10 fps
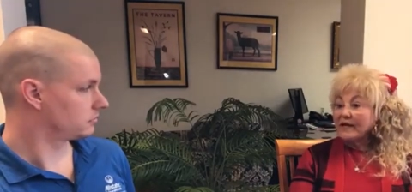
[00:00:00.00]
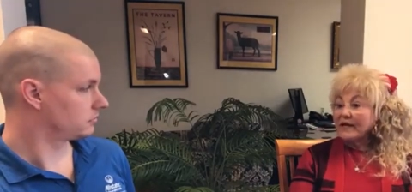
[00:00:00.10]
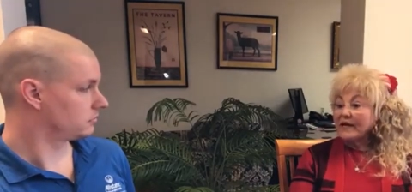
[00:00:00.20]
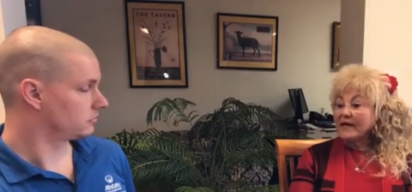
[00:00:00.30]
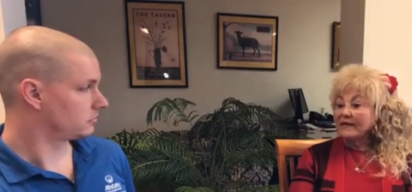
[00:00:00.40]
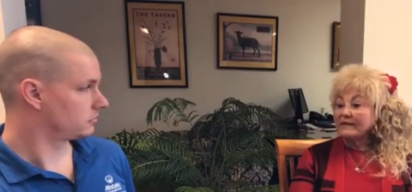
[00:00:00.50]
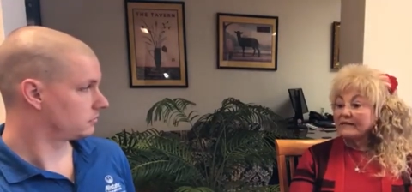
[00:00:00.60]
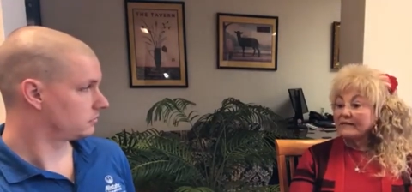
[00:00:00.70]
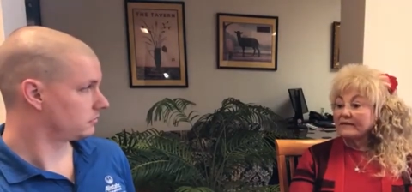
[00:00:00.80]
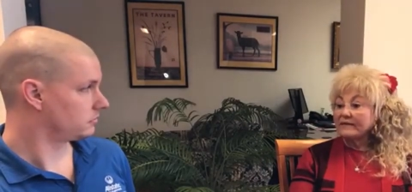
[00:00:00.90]
Speaker 1: and
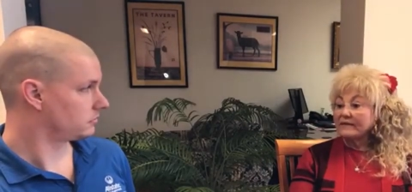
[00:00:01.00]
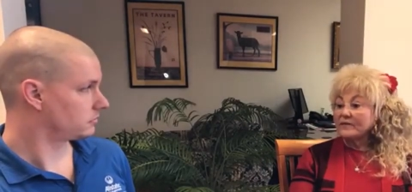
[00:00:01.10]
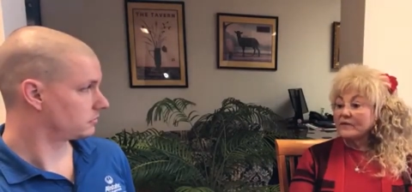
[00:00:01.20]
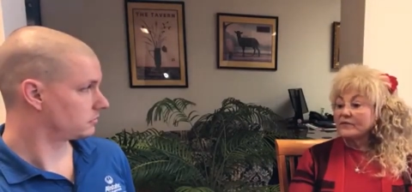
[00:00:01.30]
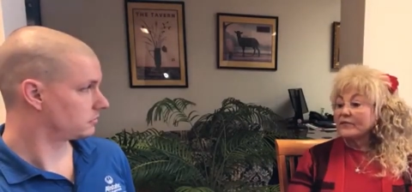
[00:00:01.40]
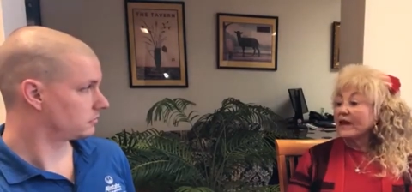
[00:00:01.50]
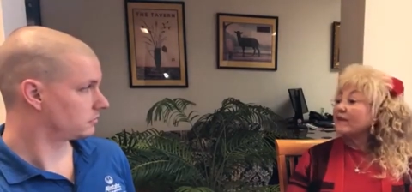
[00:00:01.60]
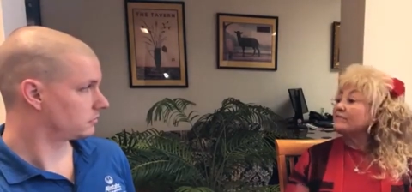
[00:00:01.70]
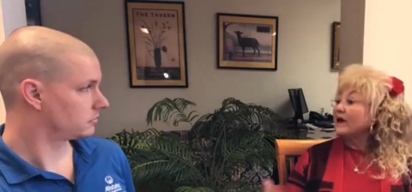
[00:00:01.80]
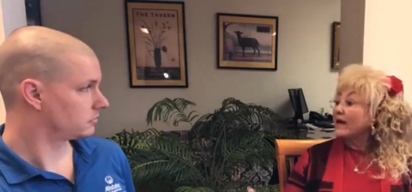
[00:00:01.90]
the most
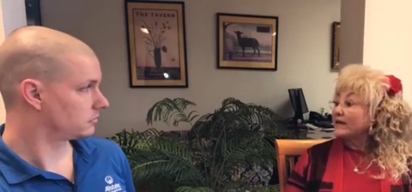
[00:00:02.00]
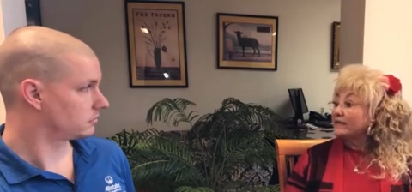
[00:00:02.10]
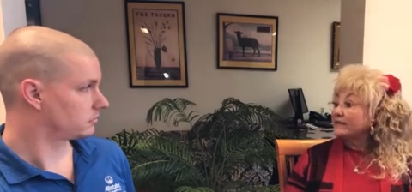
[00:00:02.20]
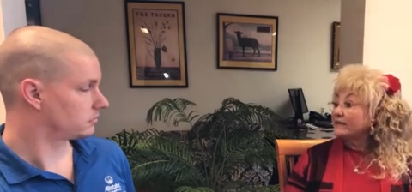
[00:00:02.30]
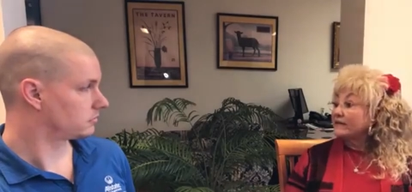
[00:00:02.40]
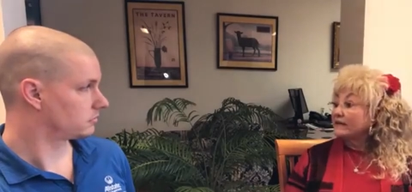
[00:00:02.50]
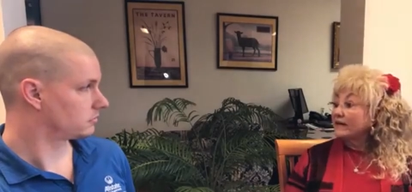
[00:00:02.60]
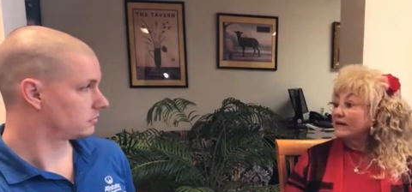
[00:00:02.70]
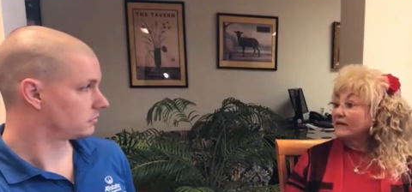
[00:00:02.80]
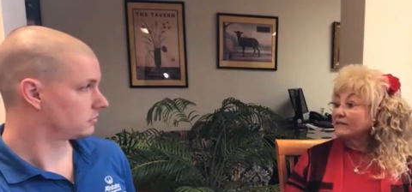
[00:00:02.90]
gratifying
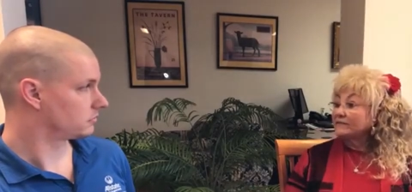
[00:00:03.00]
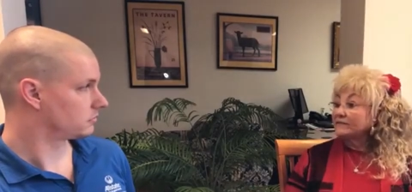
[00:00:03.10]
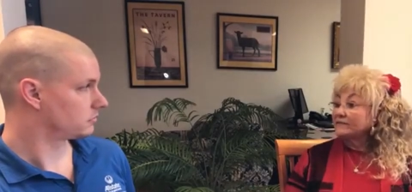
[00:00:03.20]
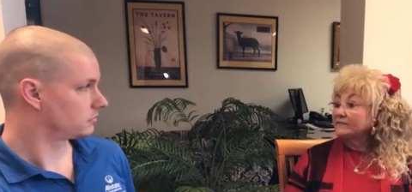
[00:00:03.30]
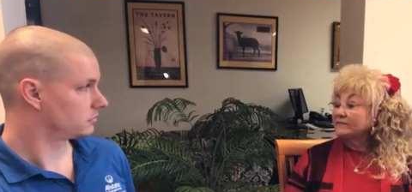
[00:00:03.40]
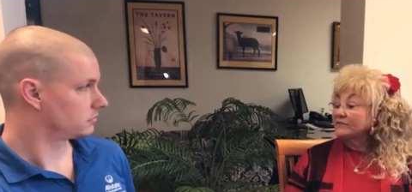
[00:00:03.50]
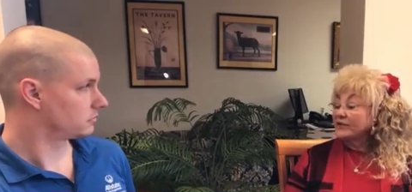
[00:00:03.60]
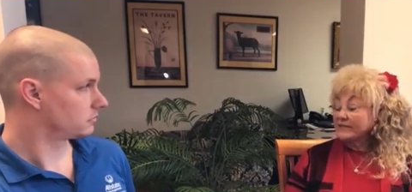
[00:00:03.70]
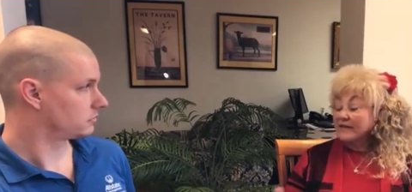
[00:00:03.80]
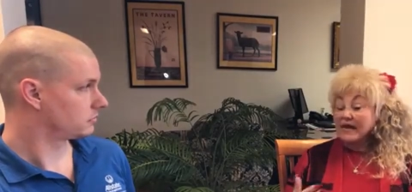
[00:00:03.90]
um,
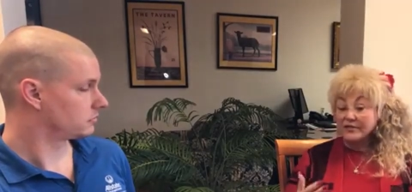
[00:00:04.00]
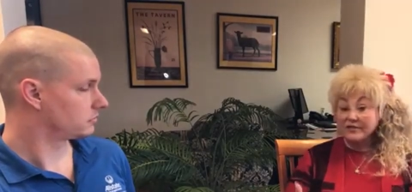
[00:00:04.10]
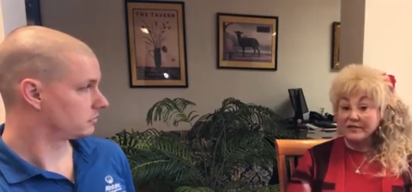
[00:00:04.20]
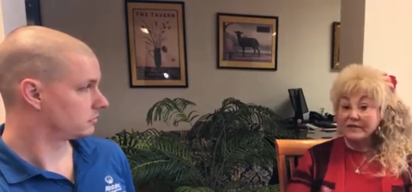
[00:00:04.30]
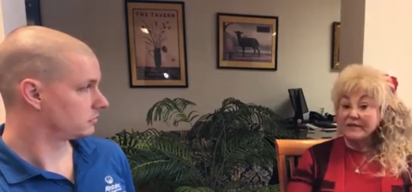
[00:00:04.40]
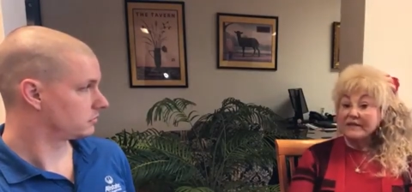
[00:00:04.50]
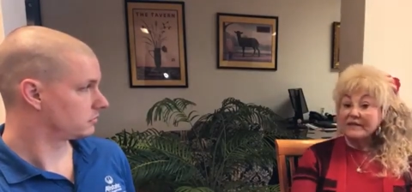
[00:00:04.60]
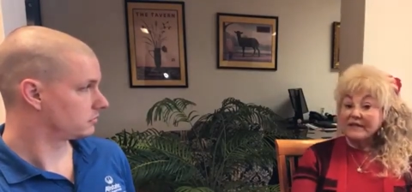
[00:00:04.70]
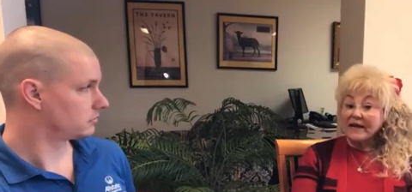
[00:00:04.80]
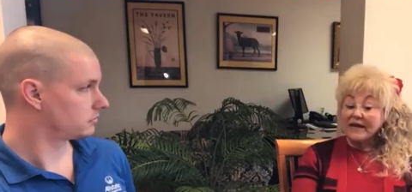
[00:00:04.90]
transaction
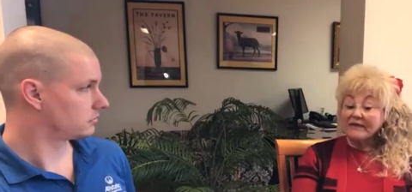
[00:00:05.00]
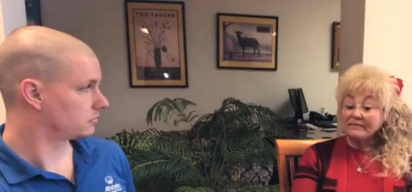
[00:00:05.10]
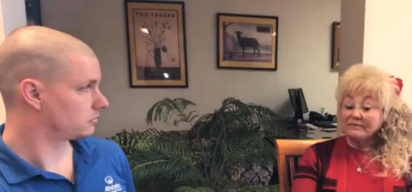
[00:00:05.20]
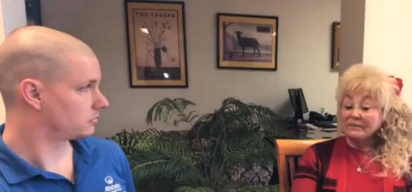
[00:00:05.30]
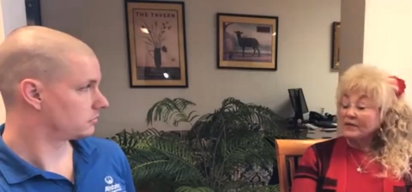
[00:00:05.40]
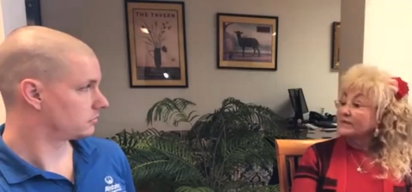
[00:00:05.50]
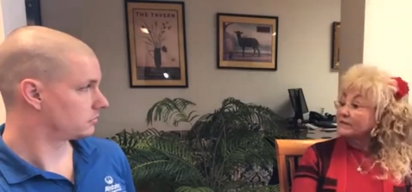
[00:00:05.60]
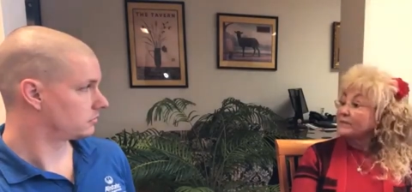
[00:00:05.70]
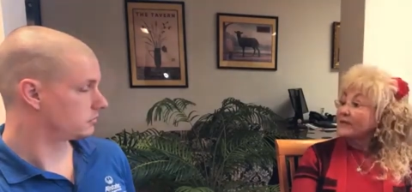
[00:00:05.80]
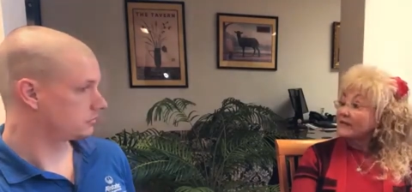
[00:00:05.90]
that i
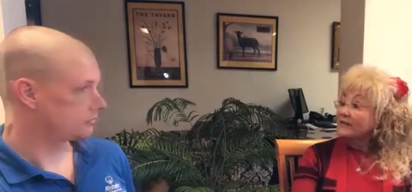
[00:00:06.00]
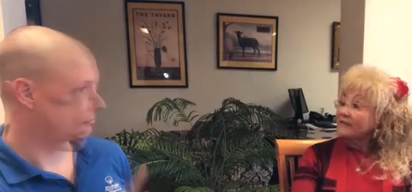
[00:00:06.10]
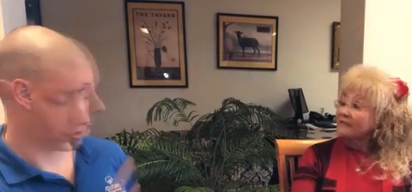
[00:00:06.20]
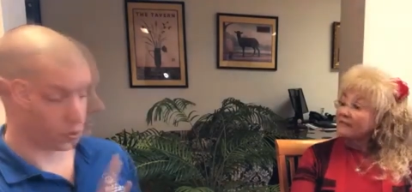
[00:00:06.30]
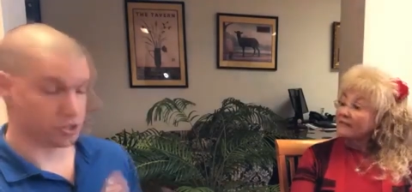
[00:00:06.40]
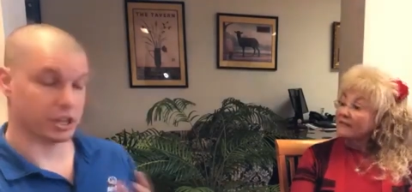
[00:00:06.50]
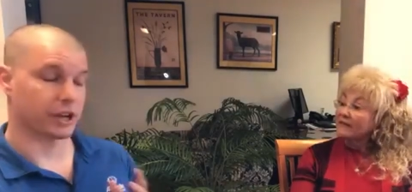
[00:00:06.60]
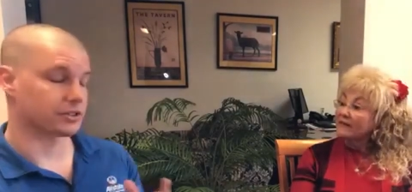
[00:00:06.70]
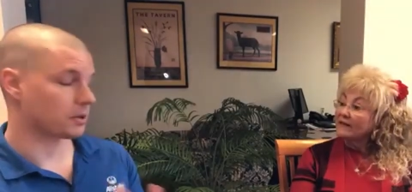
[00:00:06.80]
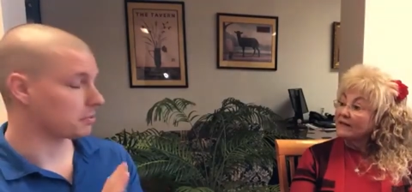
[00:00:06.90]
Speaker 2: participated in. To switch
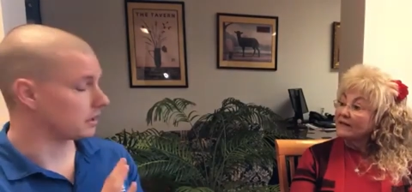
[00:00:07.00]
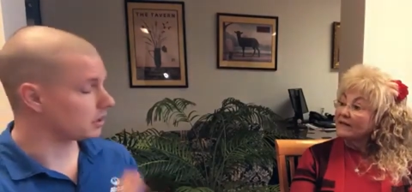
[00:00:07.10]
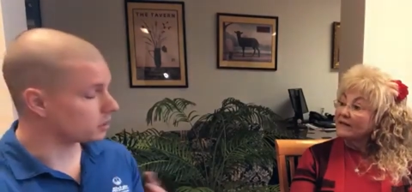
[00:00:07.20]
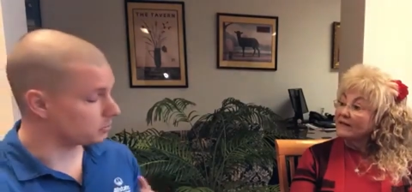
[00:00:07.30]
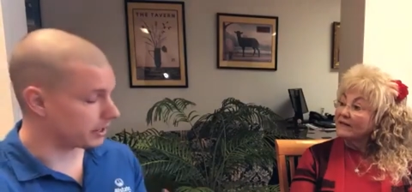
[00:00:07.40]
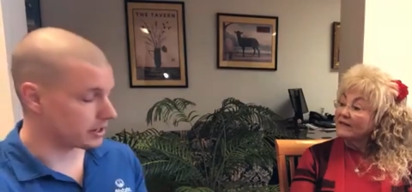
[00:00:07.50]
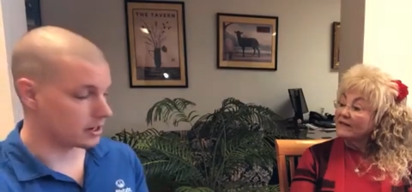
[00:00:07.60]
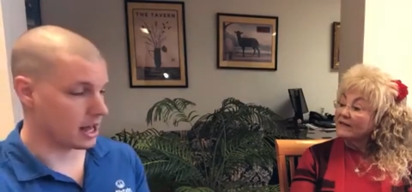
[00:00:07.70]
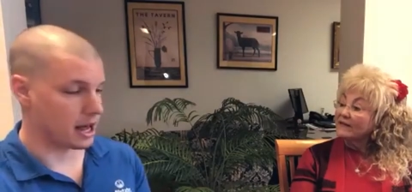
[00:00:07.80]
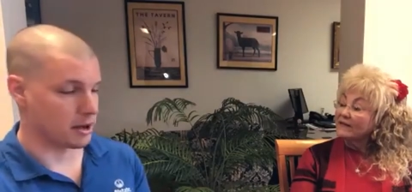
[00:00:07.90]
gears up a little bit,
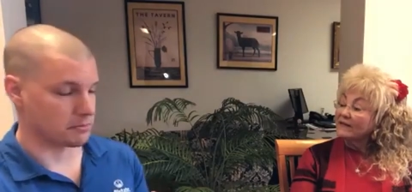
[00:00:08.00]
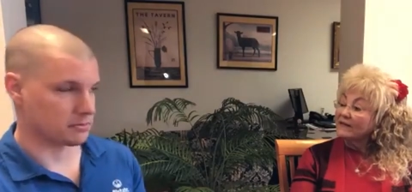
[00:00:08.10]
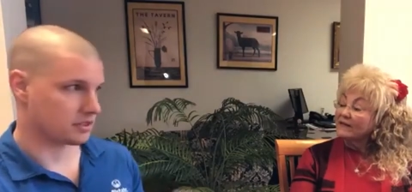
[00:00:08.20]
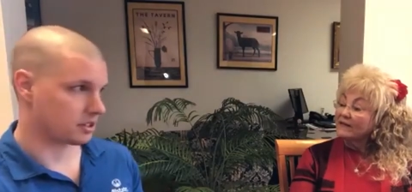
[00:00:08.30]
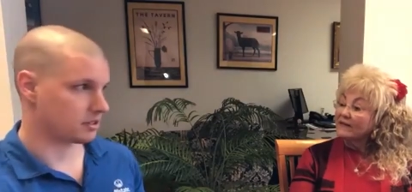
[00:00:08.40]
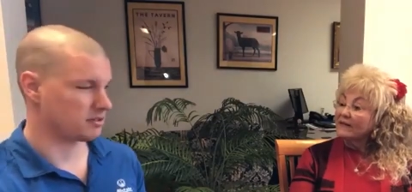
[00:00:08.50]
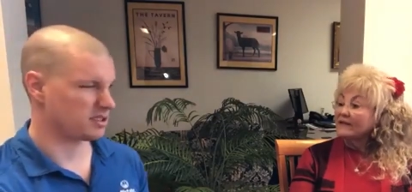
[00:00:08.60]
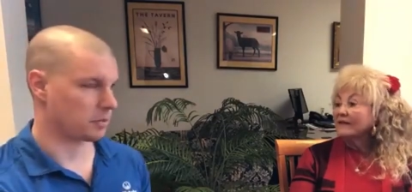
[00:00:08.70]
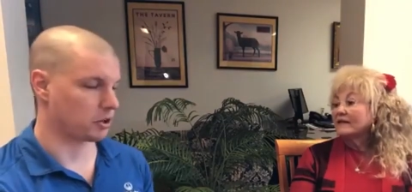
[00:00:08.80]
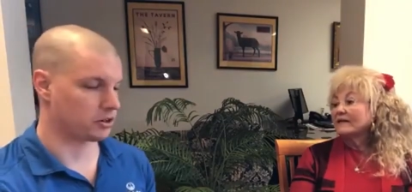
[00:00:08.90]
um,
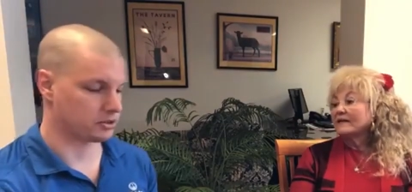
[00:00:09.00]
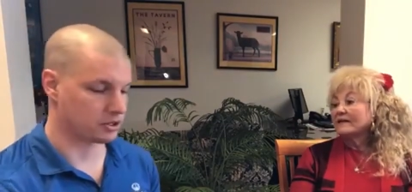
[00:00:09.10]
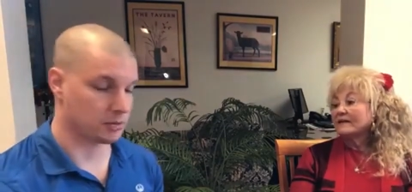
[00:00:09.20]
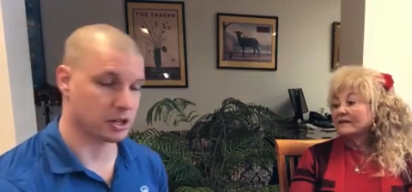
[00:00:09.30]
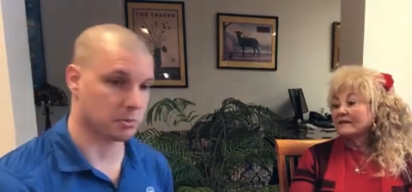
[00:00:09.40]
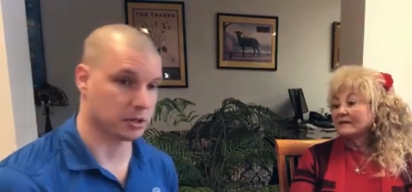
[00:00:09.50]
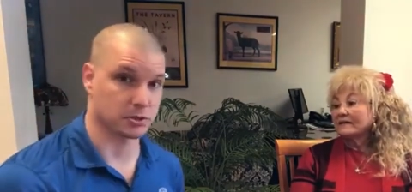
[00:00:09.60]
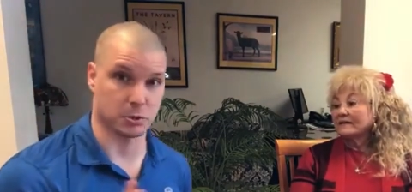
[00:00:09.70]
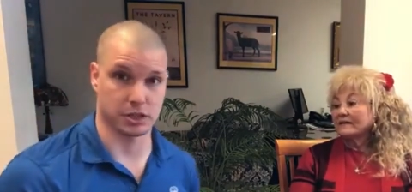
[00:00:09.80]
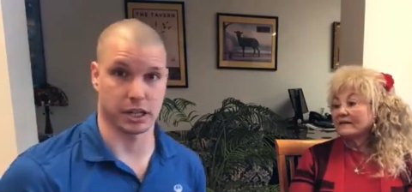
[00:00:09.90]
similar subject, but
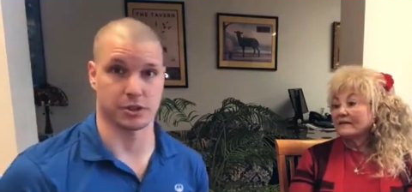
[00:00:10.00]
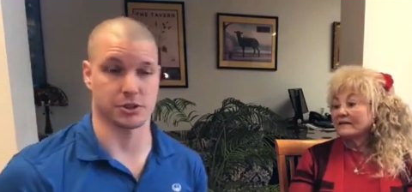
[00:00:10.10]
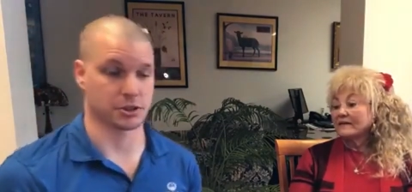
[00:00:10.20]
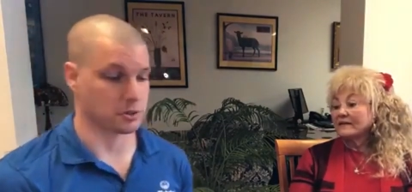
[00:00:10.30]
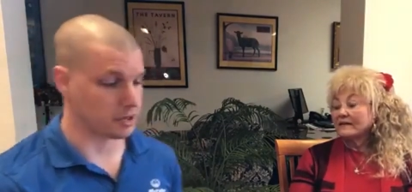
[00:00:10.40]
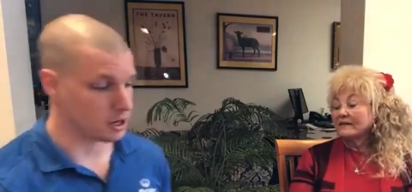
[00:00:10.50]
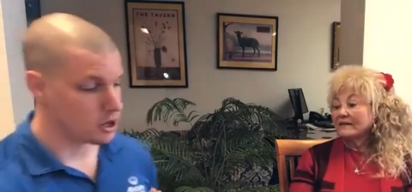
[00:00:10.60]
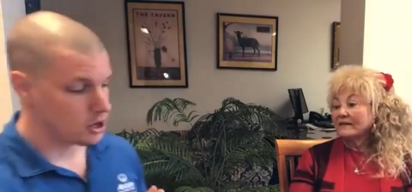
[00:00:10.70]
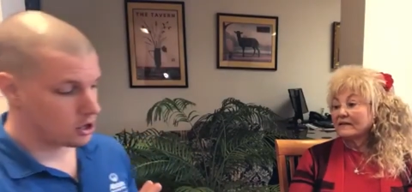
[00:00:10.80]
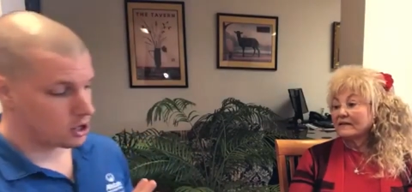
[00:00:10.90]
switching gears just a bit.